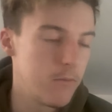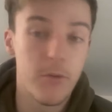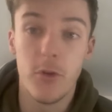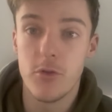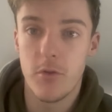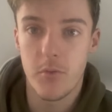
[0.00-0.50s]

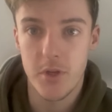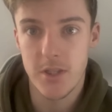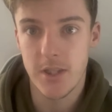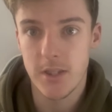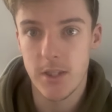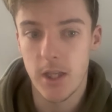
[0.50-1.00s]
Fusion
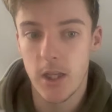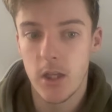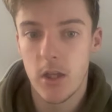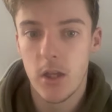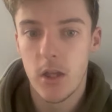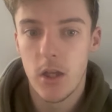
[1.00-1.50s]
360
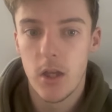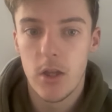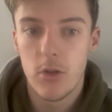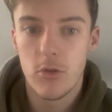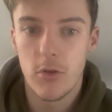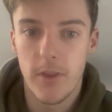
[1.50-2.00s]

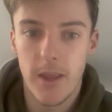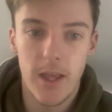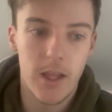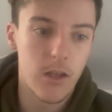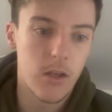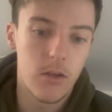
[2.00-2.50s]
to
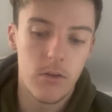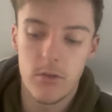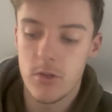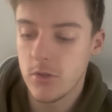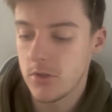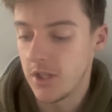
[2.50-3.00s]
then
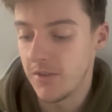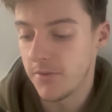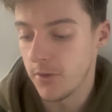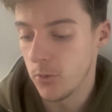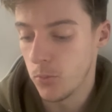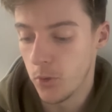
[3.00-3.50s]
see if
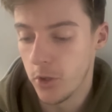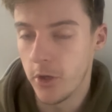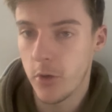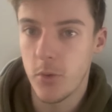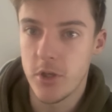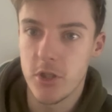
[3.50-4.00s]
it'll
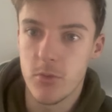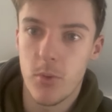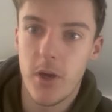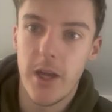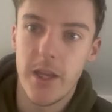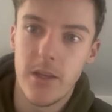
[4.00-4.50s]
work, which is
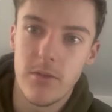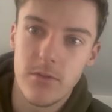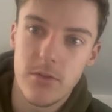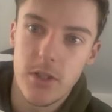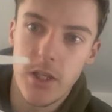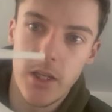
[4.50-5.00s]
why you'll
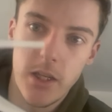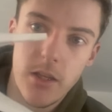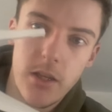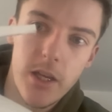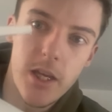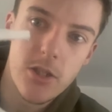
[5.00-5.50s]
see
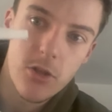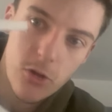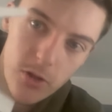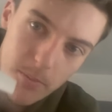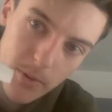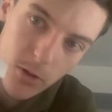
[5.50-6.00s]
it's got
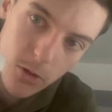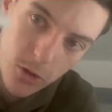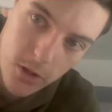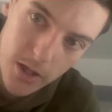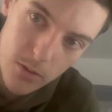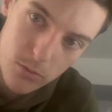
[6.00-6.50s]
11 little
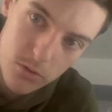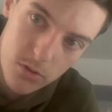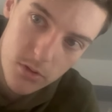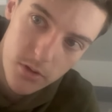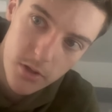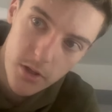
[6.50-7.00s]
cutouts,
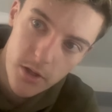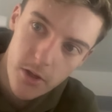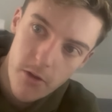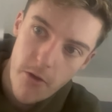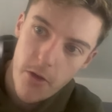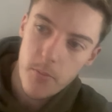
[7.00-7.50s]

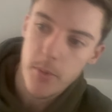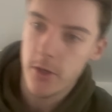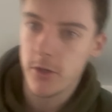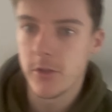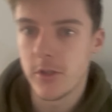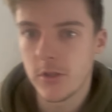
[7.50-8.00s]

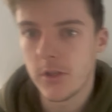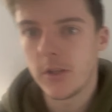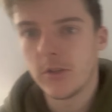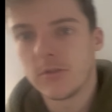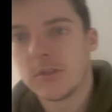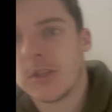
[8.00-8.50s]
because you'll see